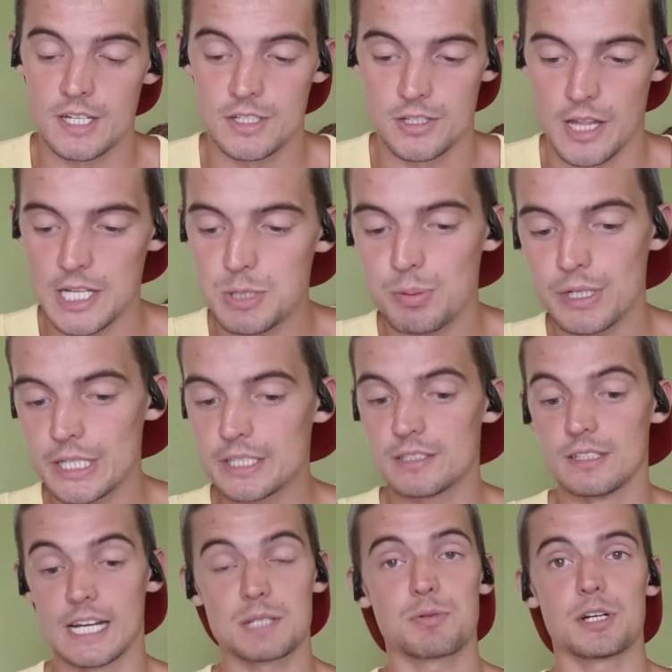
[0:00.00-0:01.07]
So that's
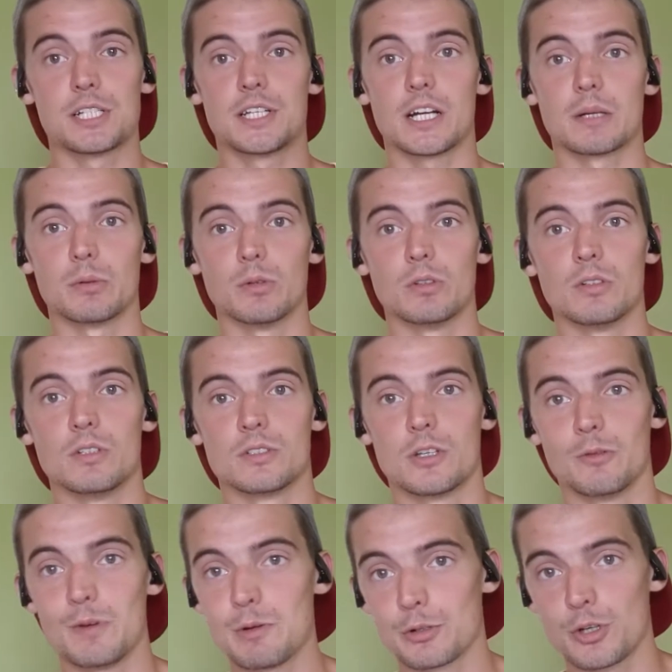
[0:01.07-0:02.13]
pretty terrible.
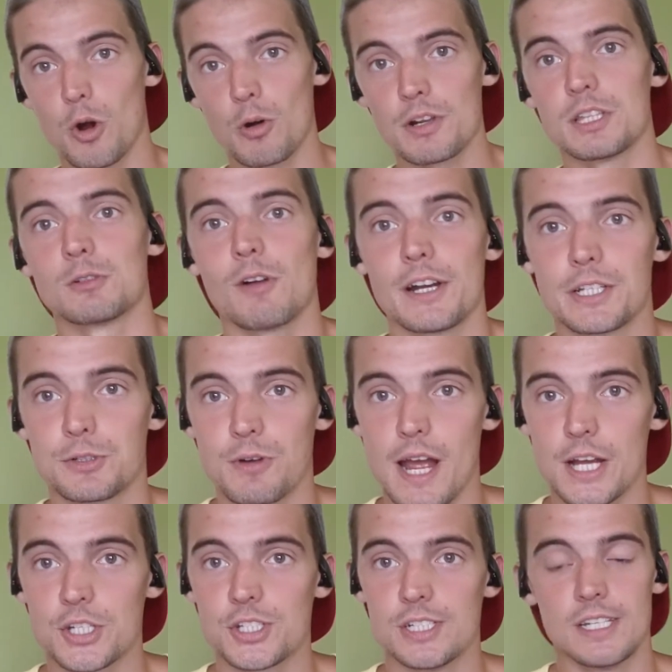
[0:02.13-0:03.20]
So we were going in the right
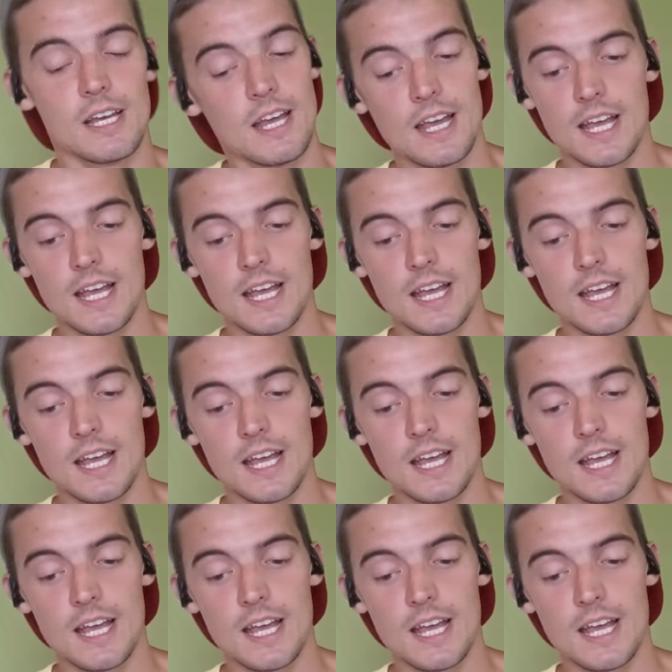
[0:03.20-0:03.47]
direction,